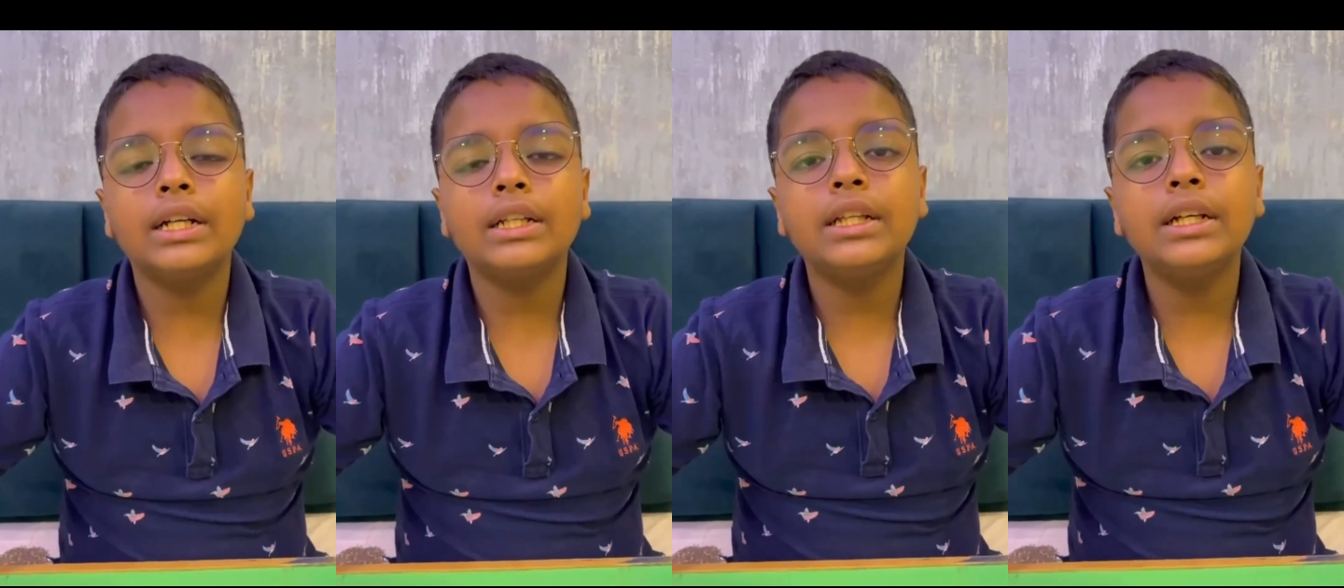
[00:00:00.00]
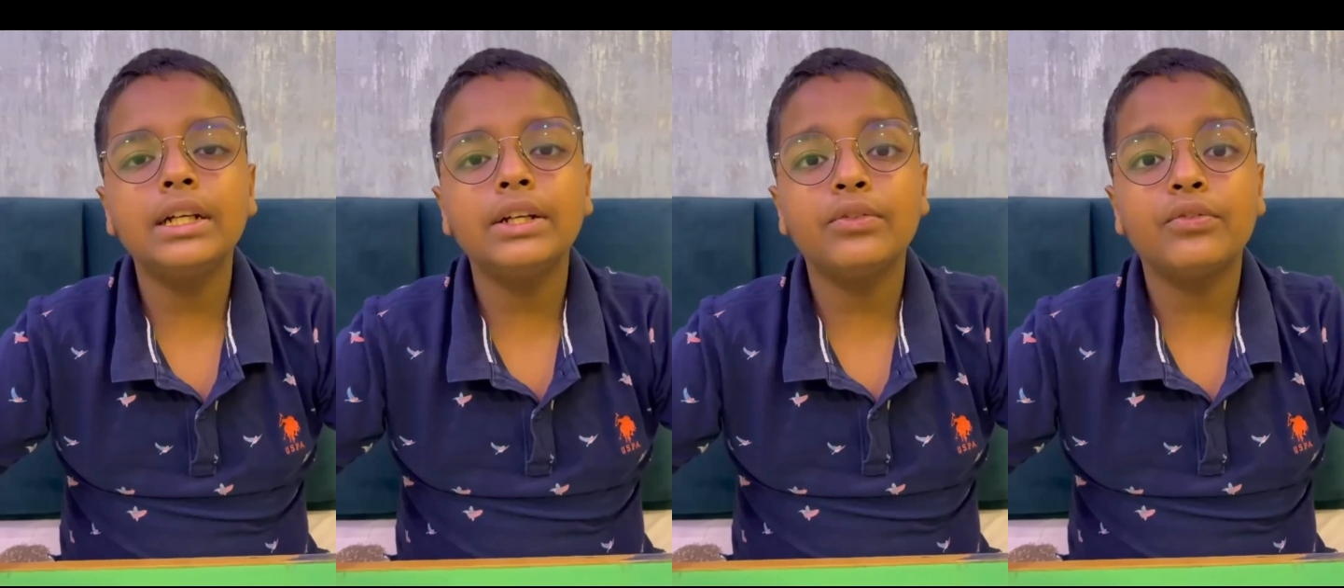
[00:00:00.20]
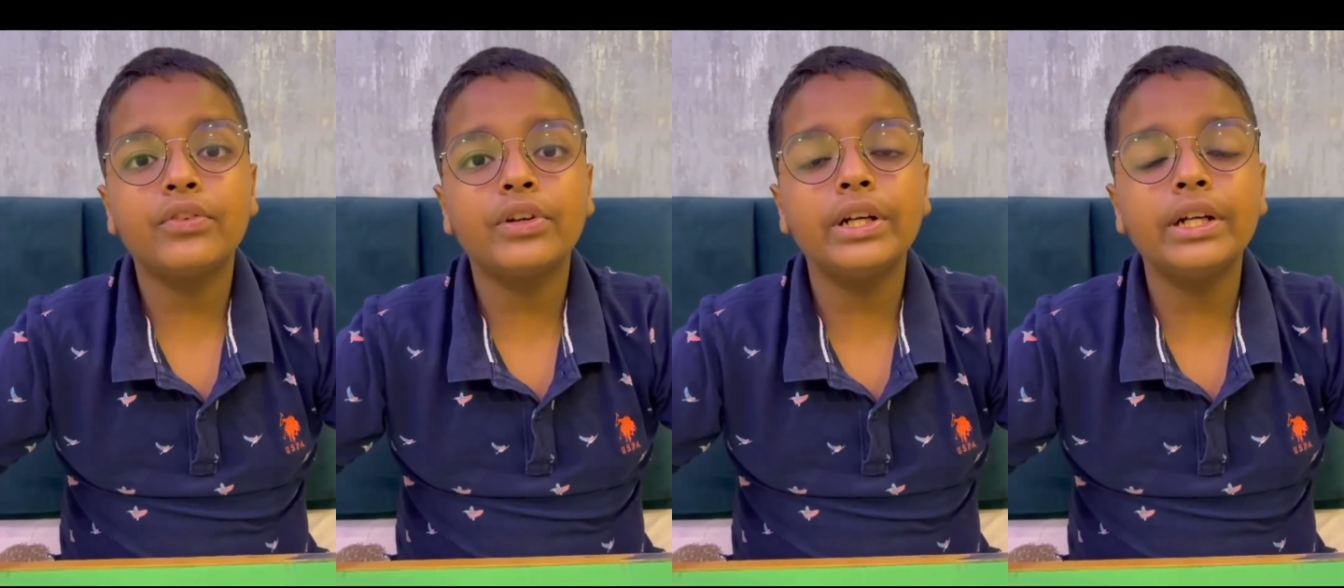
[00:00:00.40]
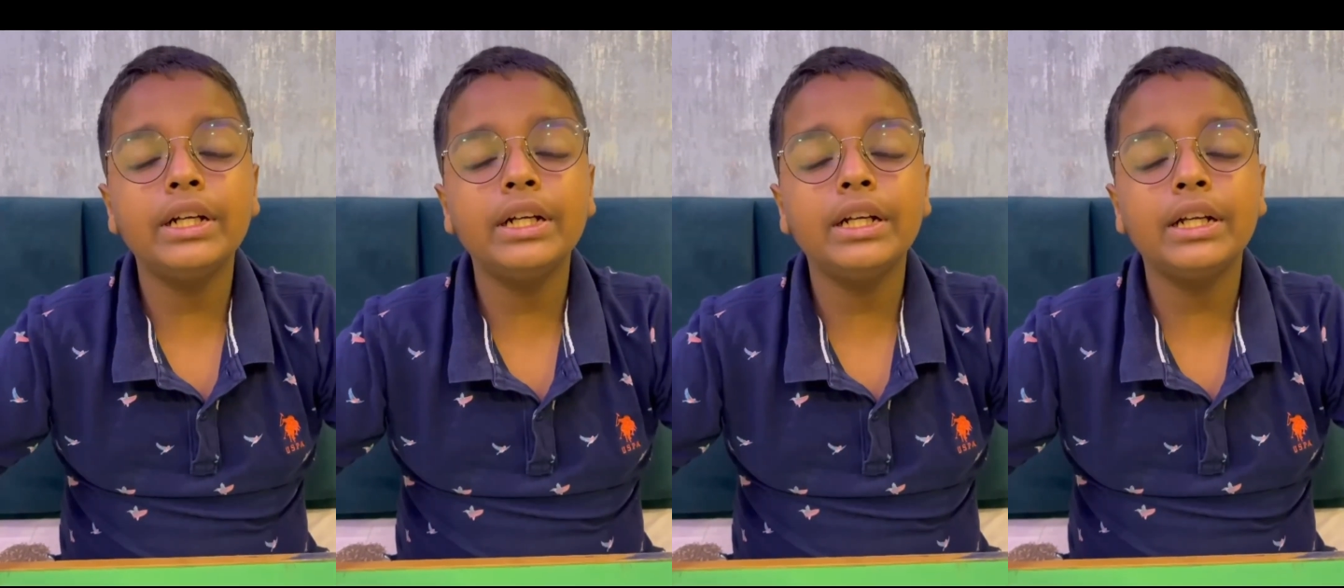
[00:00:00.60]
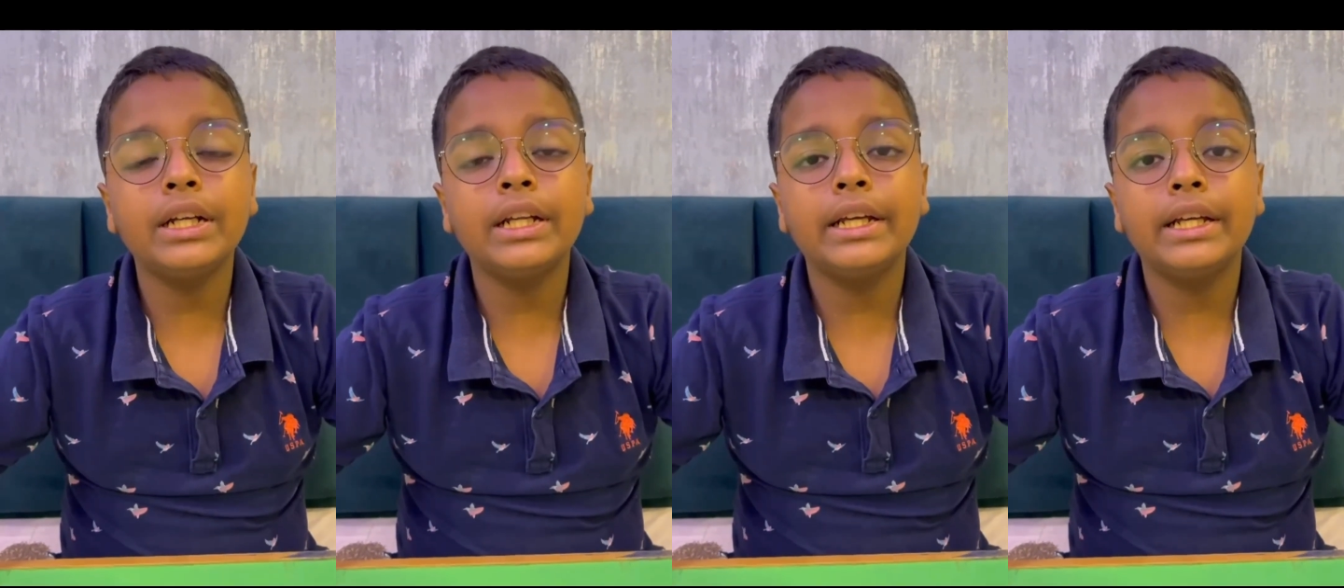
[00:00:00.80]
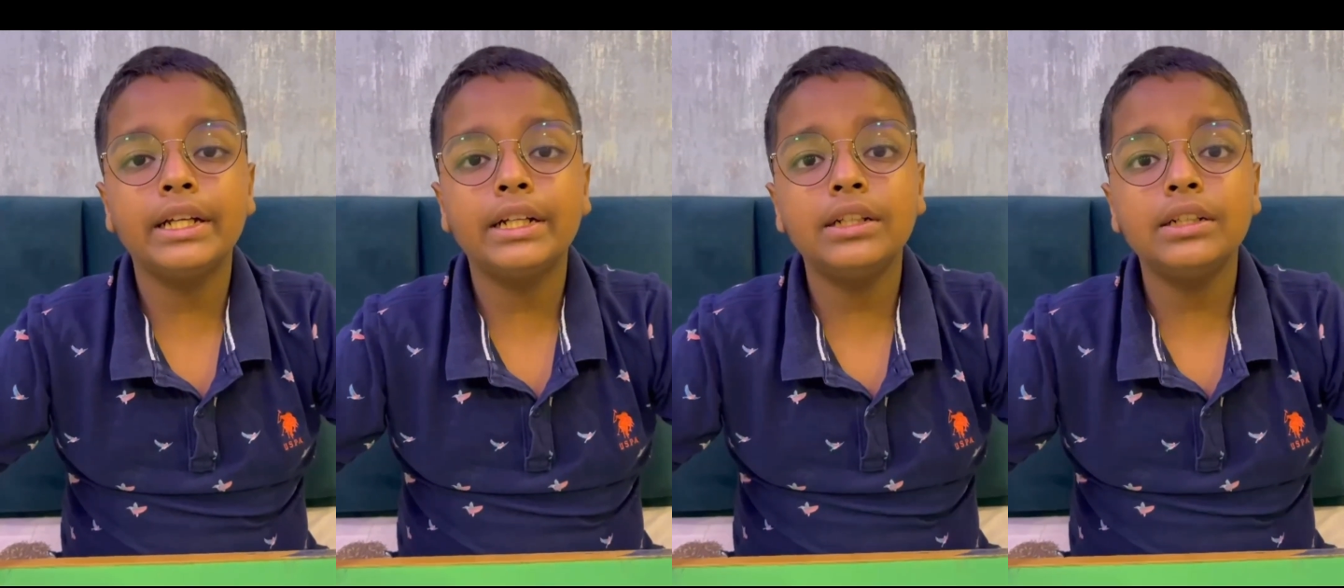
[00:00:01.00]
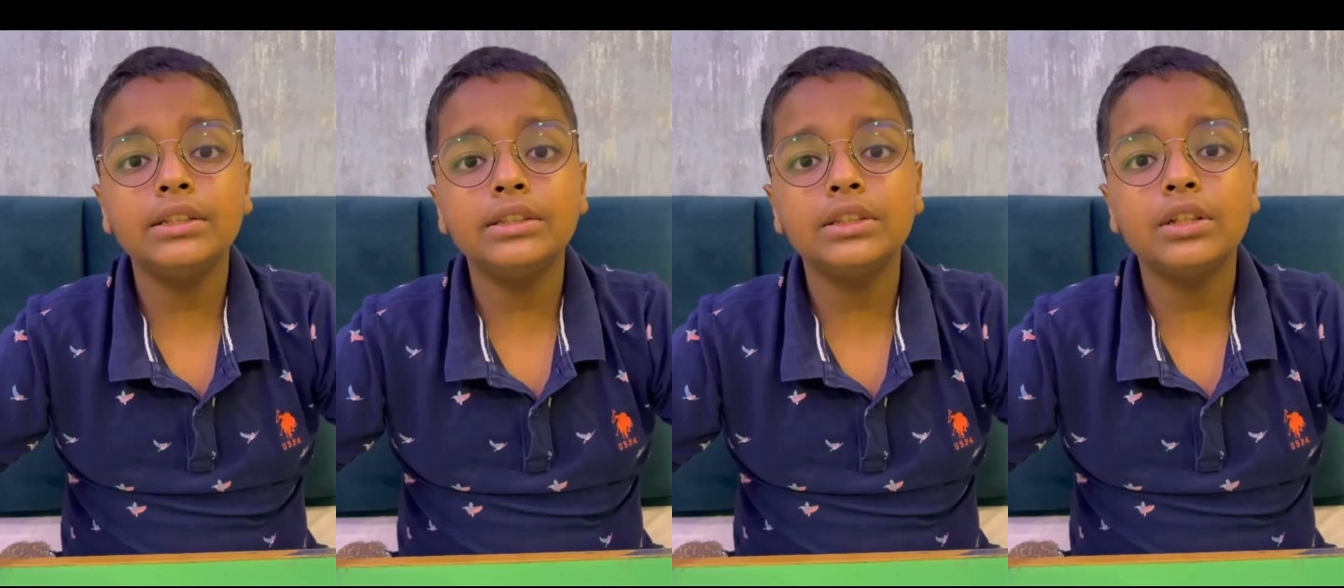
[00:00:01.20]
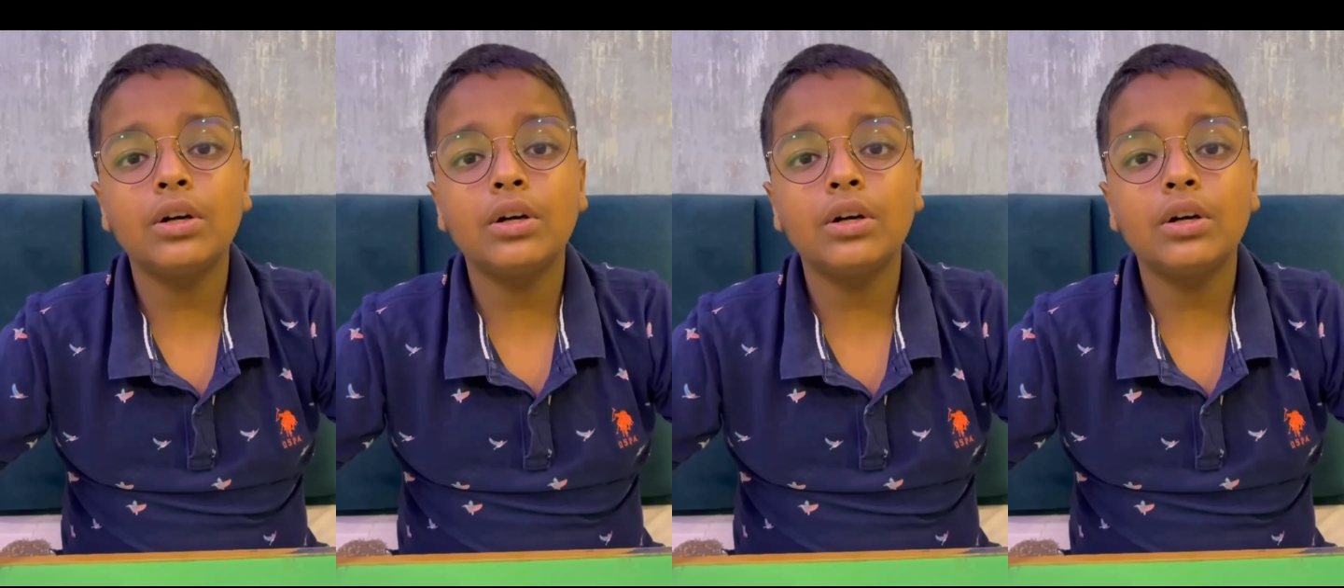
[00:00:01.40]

the different layers